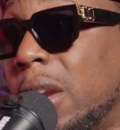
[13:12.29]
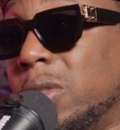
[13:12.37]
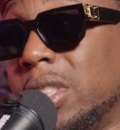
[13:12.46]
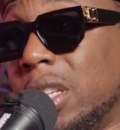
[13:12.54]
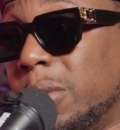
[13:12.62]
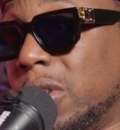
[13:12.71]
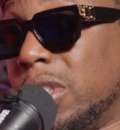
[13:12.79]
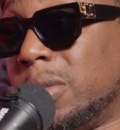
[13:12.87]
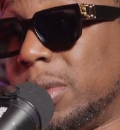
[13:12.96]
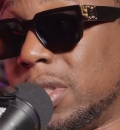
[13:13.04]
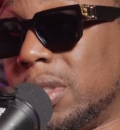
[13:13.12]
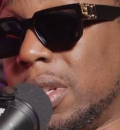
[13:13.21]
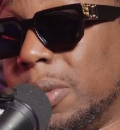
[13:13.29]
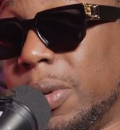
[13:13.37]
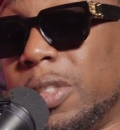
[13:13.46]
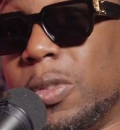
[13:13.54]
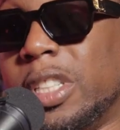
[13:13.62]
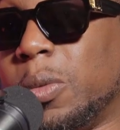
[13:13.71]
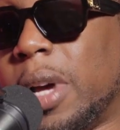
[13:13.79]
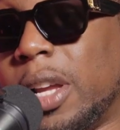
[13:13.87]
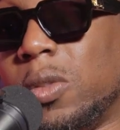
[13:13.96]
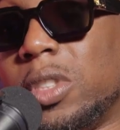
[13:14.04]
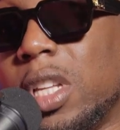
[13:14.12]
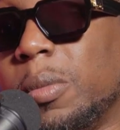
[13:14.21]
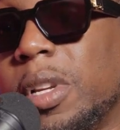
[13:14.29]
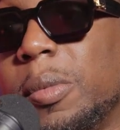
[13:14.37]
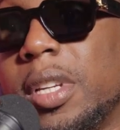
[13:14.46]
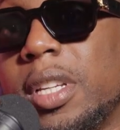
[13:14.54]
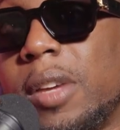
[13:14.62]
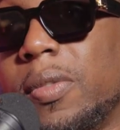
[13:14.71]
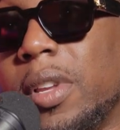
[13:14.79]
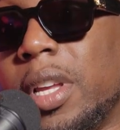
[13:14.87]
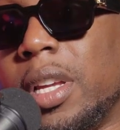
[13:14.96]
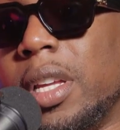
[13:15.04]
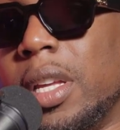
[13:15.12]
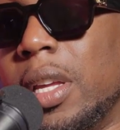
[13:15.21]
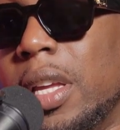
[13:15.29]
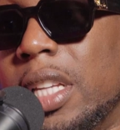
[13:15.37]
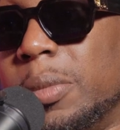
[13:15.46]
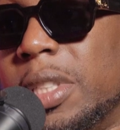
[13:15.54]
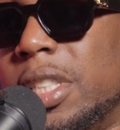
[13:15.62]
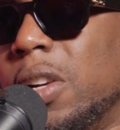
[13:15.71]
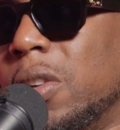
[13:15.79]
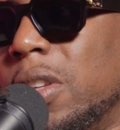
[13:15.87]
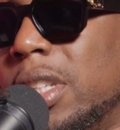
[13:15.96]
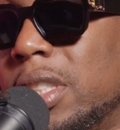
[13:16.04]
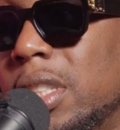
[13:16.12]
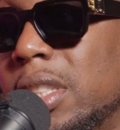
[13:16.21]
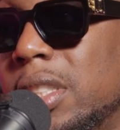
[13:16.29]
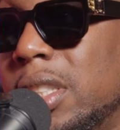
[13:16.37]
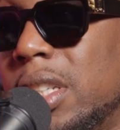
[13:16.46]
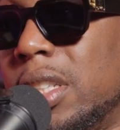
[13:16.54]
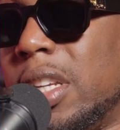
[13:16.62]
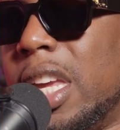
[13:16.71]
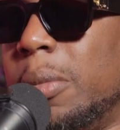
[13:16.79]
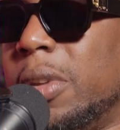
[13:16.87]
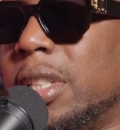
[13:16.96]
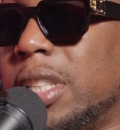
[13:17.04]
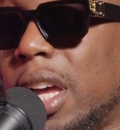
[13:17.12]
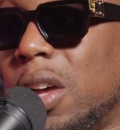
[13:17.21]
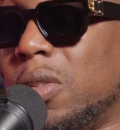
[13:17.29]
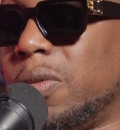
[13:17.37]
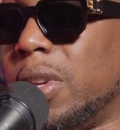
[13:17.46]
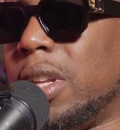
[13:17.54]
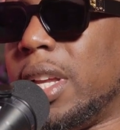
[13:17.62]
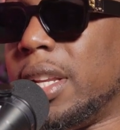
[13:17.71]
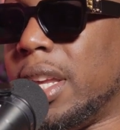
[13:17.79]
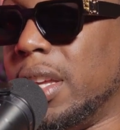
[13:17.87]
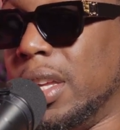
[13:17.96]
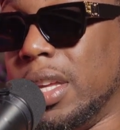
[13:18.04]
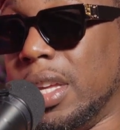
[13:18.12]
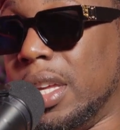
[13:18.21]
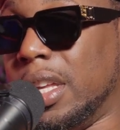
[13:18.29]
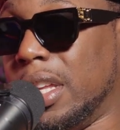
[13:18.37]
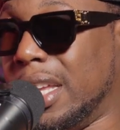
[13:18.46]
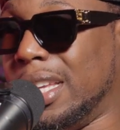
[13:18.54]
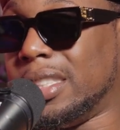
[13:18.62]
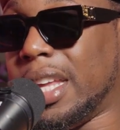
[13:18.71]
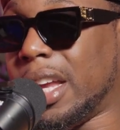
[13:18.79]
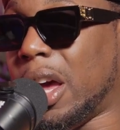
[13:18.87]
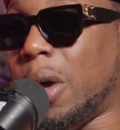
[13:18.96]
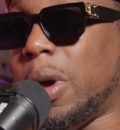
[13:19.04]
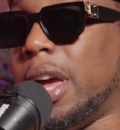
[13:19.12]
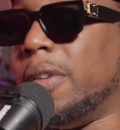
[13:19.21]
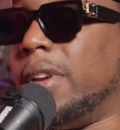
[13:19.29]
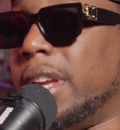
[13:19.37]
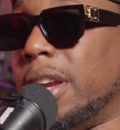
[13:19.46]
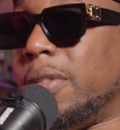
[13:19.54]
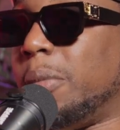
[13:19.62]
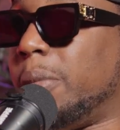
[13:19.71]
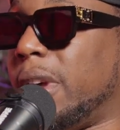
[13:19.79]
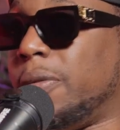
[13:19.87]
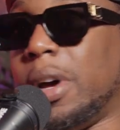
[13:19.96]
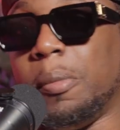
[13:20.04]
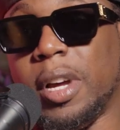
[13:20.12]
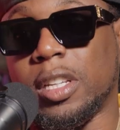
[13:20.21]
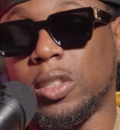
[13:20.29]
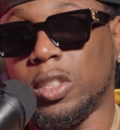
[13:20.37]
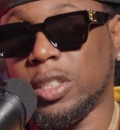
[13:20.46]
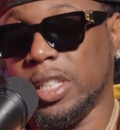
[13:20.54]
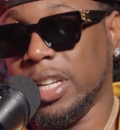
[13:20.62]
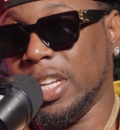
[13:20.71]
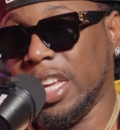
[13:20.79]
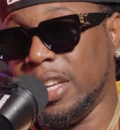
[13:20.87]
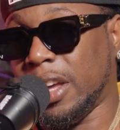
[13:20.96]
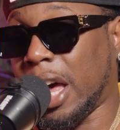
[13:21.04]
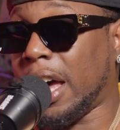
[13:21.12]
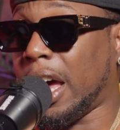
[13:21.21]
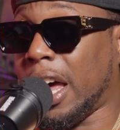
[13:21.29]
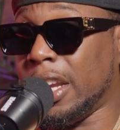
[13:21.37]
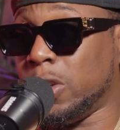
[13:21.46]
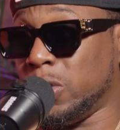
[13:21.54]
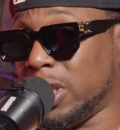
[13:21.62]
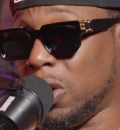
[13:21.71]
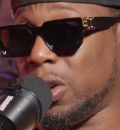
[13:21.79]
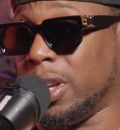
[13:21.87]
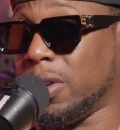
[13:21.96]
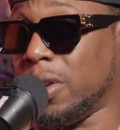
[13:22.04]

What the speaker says: I don't celebrate Christmas. The reason why I don't celebrate it because I feel like it's materialistic shit to keep your child feeling like they. It's like every year if I'm my kid, I do shit all year